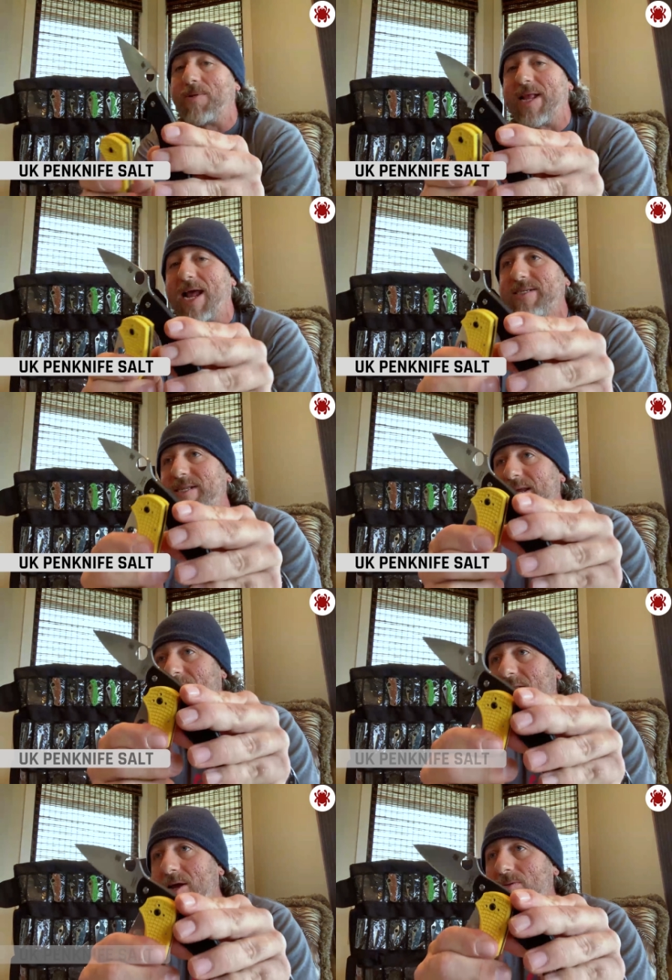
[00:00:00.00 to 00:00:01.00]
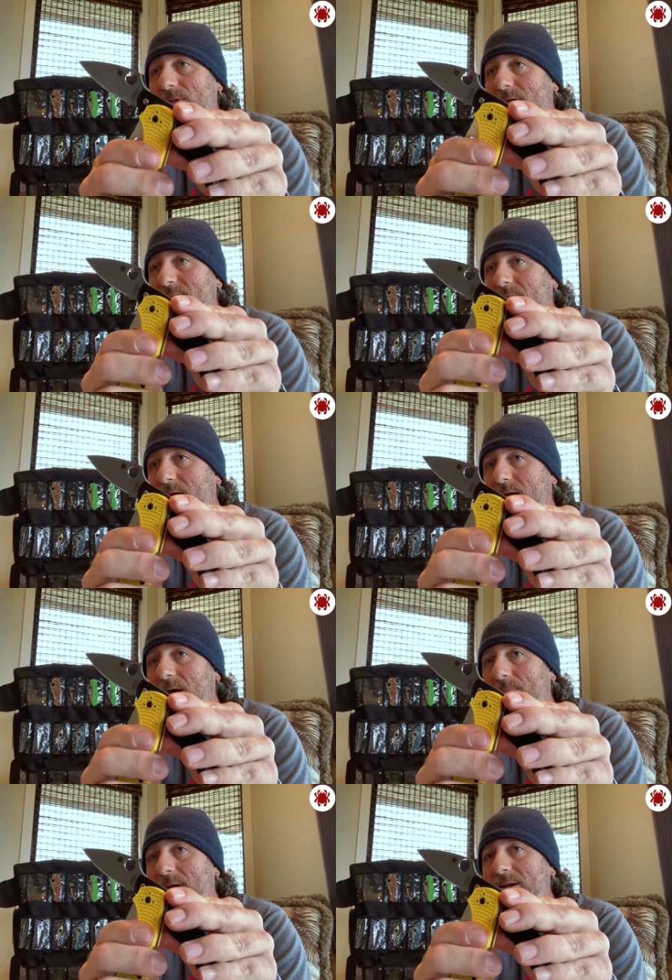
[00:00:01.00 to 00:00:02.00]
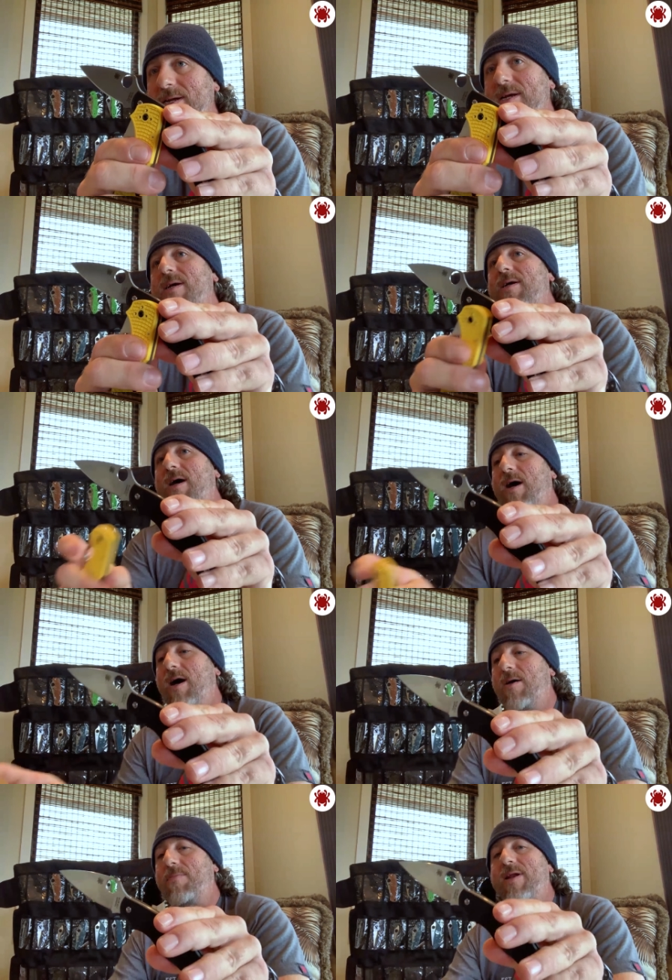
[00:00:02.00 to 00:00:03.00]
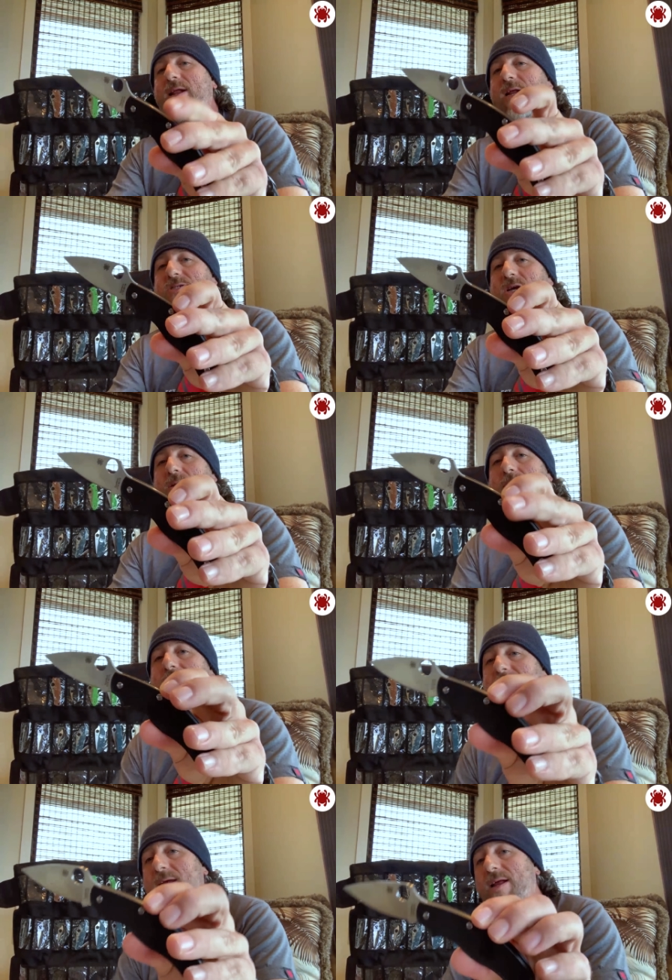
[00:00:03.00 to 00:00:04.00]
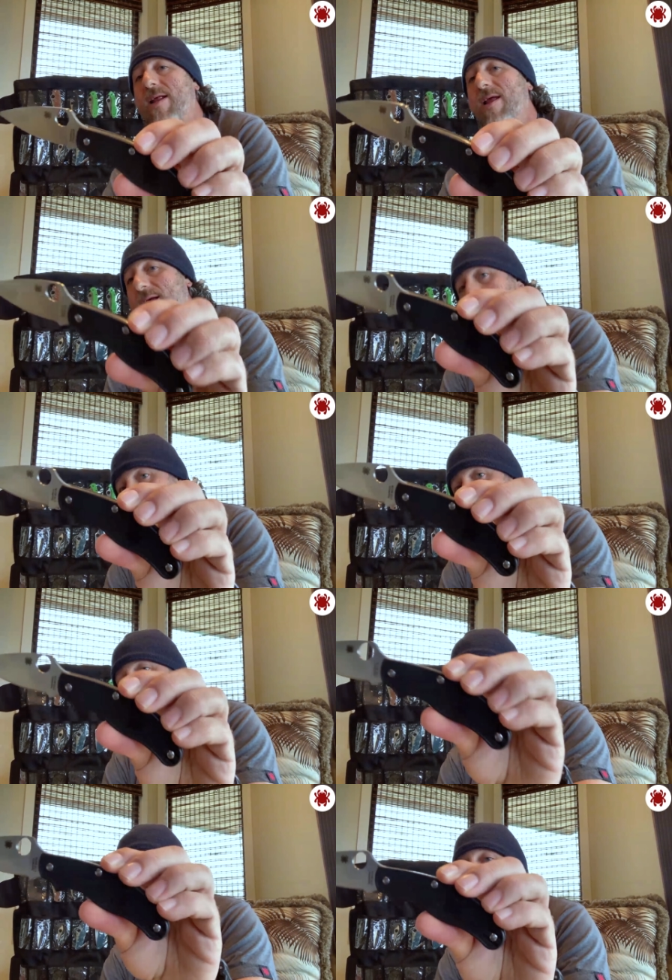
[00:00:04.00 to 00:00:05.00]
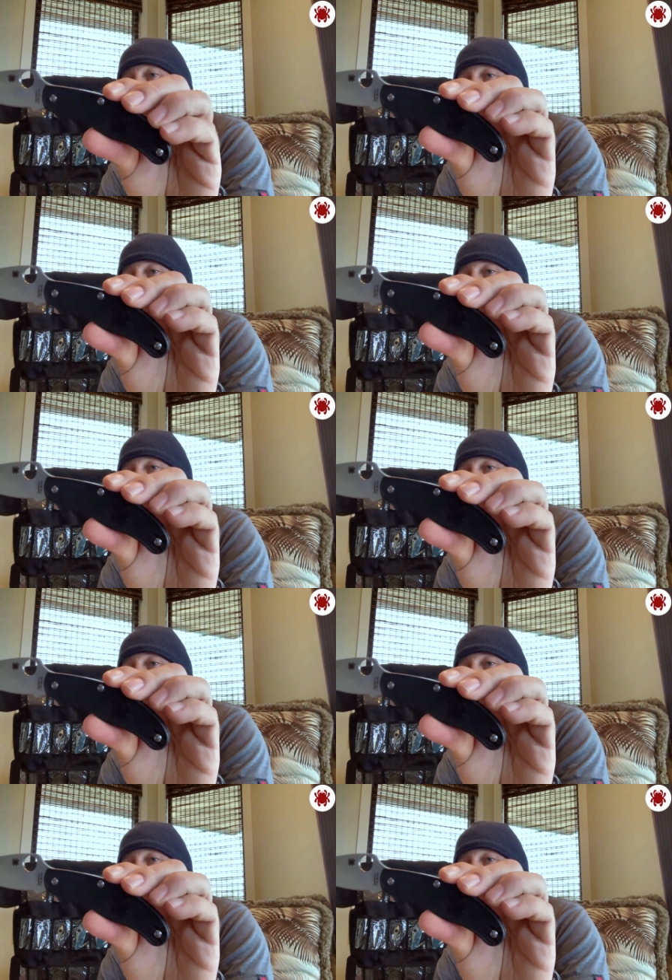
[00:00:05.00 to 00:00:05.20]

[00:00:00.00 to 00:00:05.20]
but that's the yellow that it's going to come in. Mm-hmm. Um, and then it's going to be, and this is